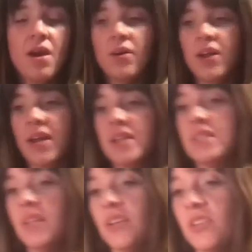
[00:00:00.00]
Okay guys,
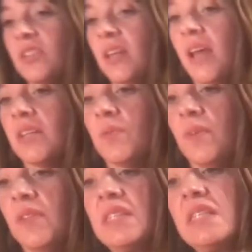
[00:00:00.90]
here's the next
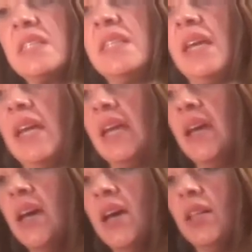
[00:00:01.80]
one. This is the
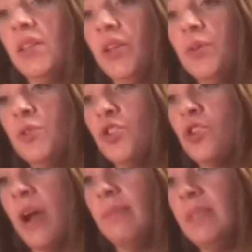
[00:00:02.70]
loose stripe